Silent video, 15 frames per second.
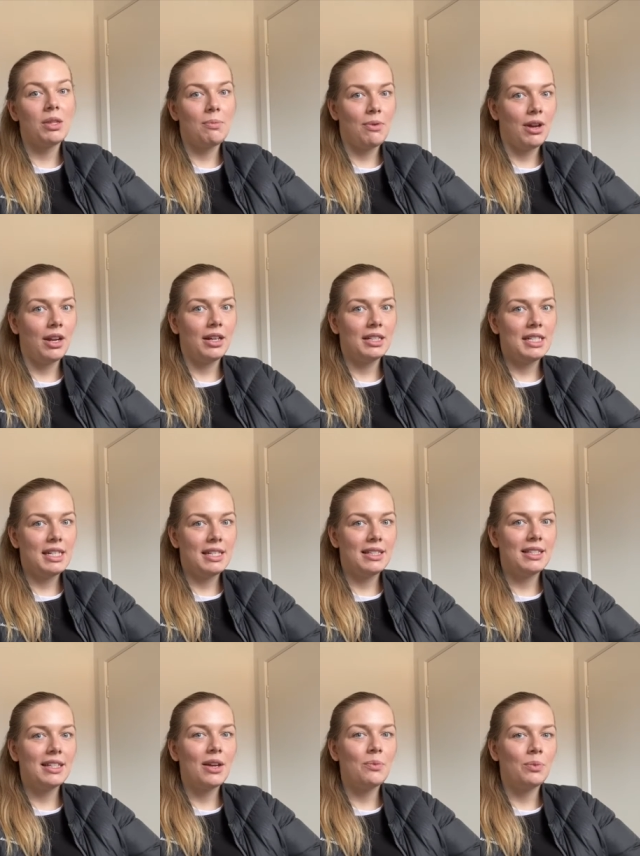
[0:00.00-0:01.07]
product
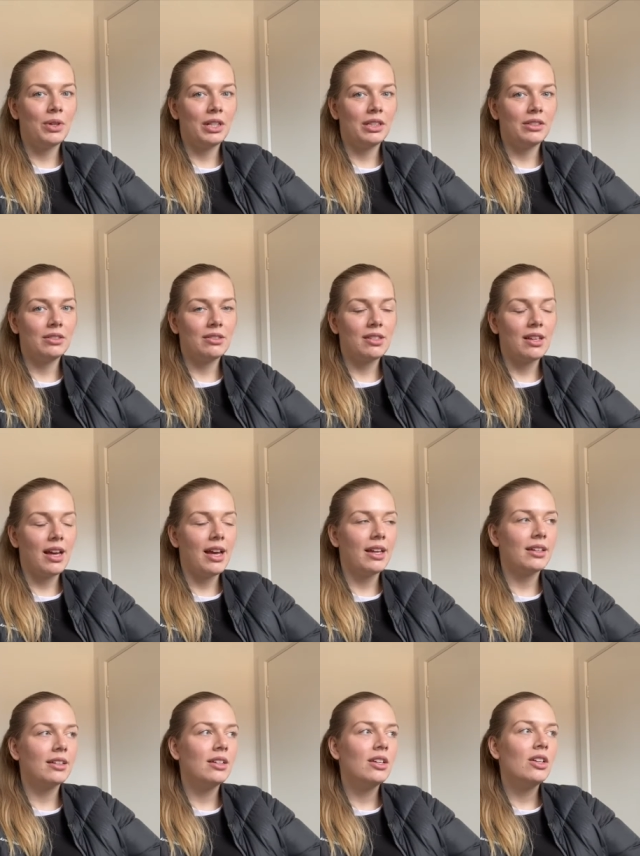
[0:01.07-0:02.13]
is and what it looks like.